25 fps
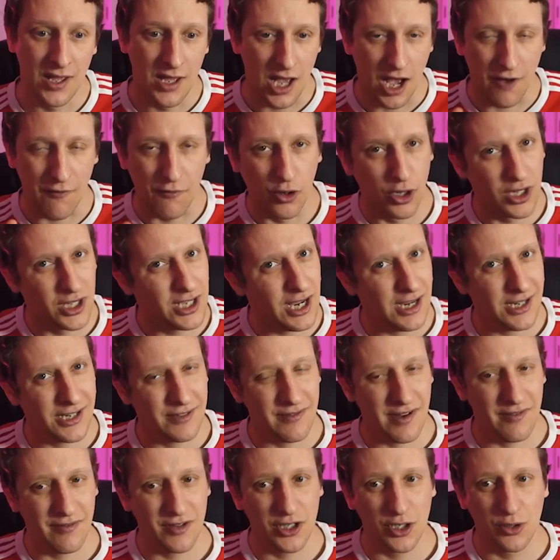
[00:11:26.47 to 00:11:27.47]
I've only kind of
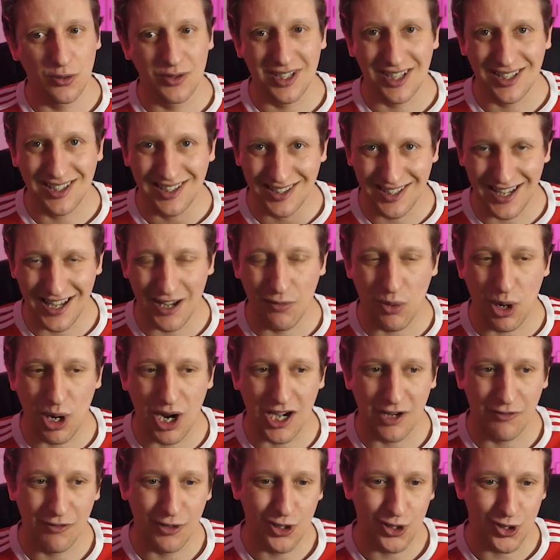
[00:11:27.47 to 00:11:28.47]
ever used this stay
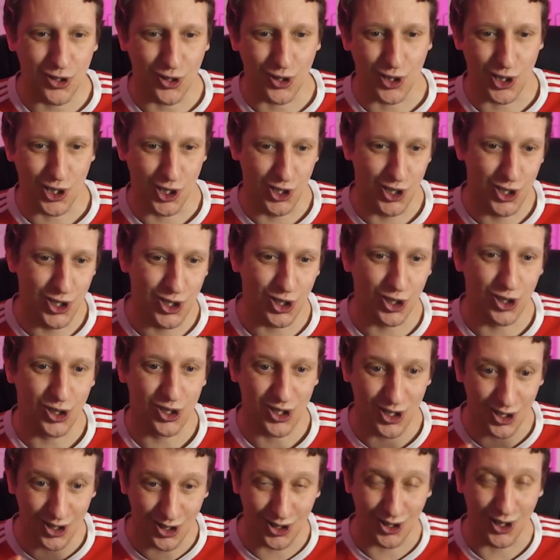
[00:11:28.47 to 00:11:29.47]
wider instruction
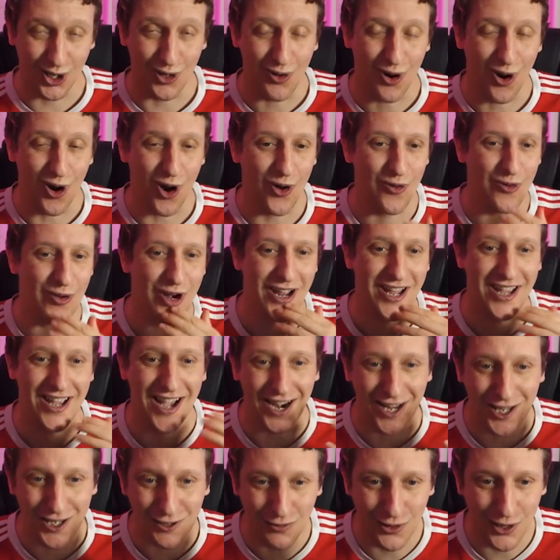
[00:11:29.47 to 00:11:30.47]
just to suit Henry,
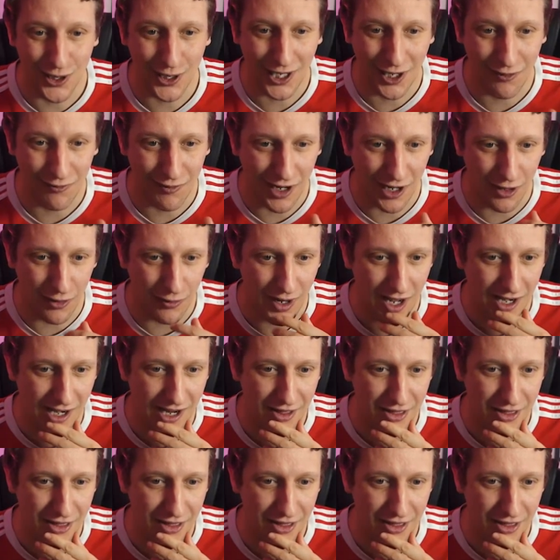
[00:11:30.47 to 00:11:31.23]
and it's working really well.